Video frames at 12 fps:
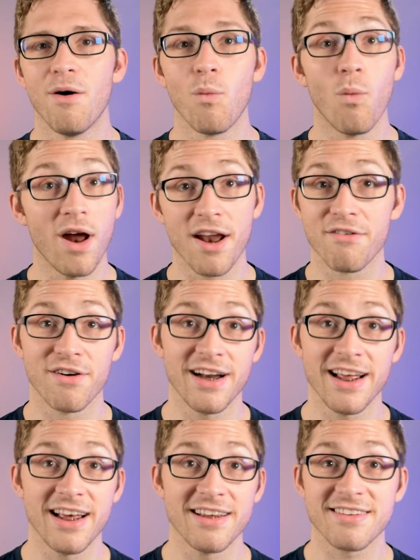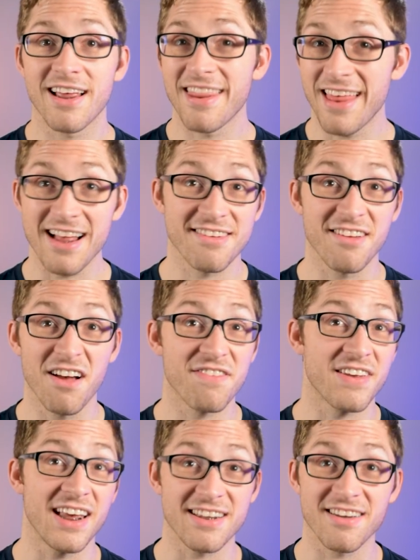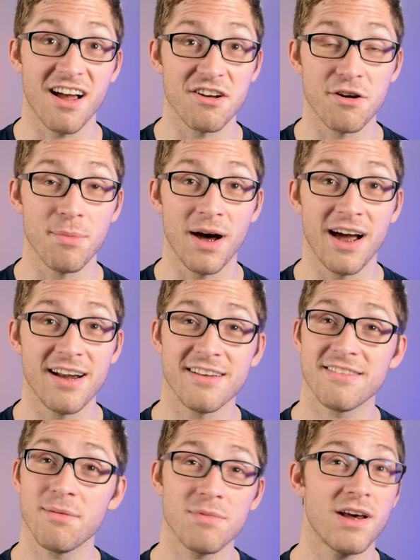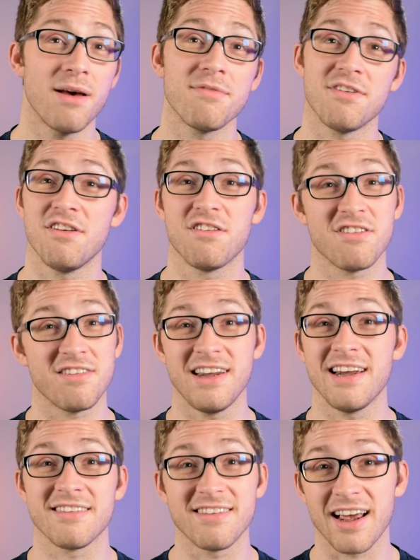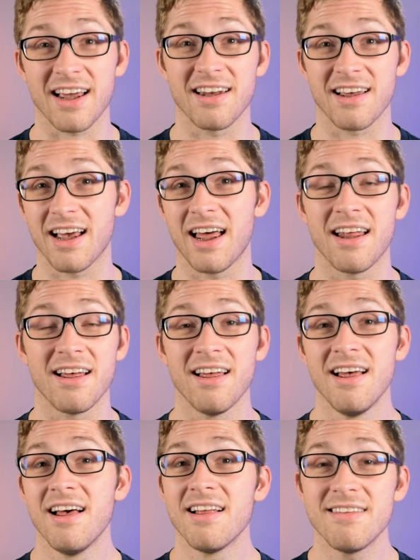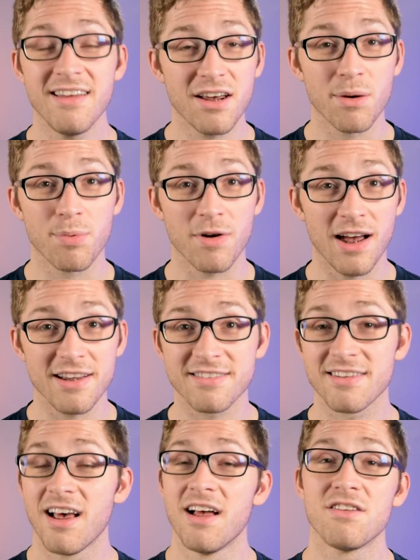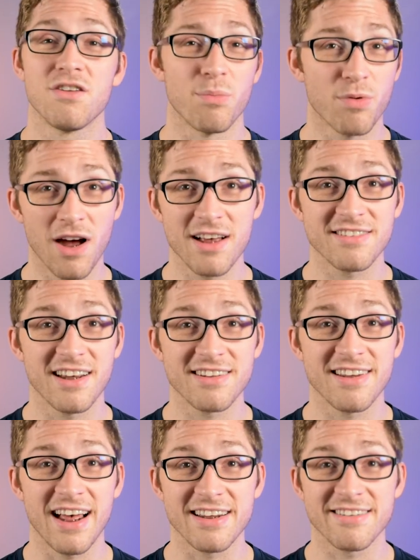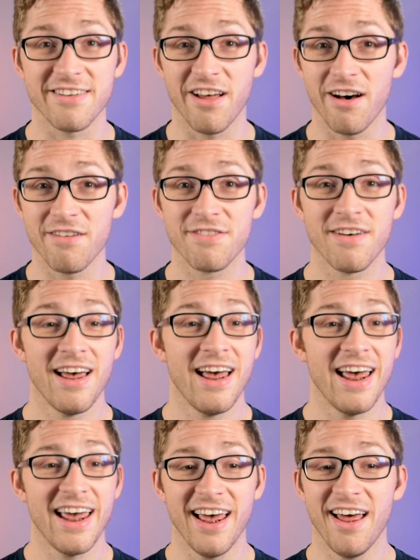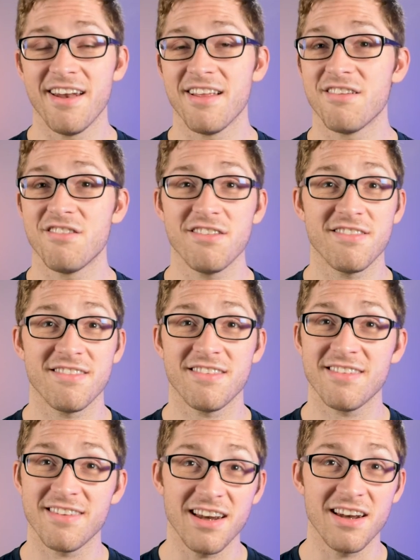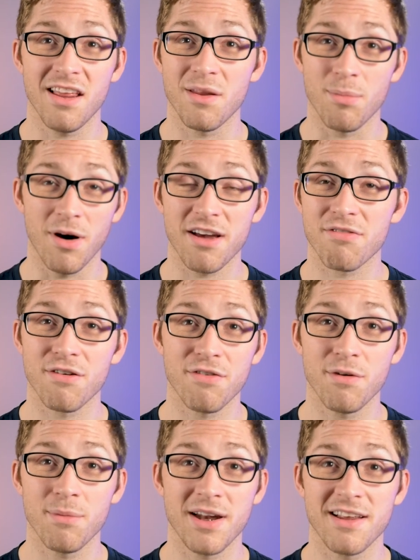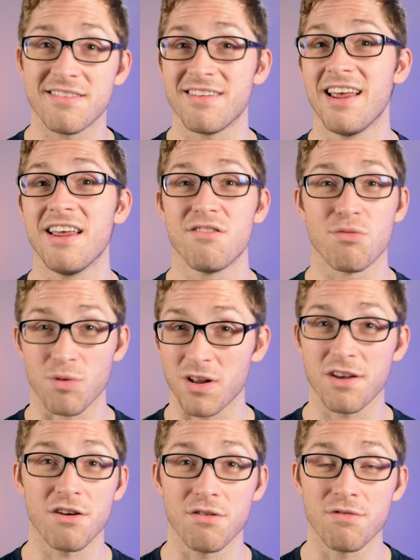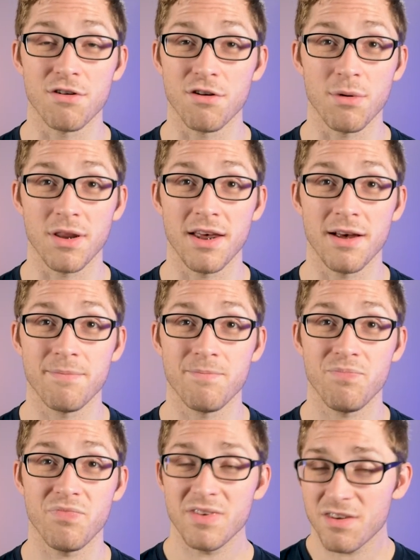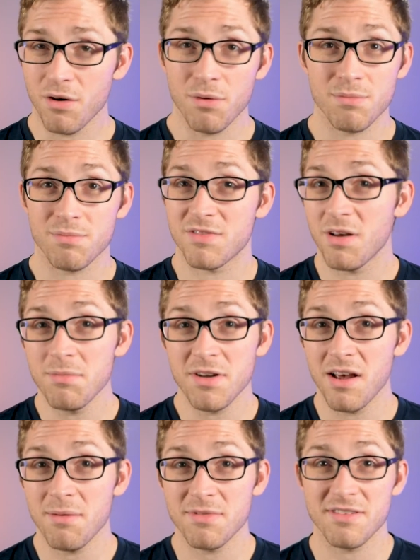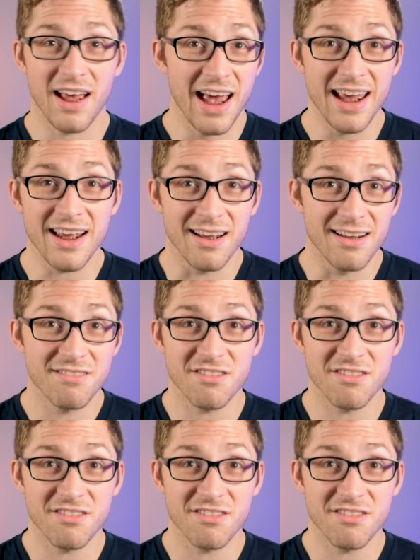Whatever it is, that stuff gets on your mind. And sometimes you just need a second to kind of decompress, to process that stuff. And just sitting on the bike for a few minutes is really good for doing that. So sometimes, hey,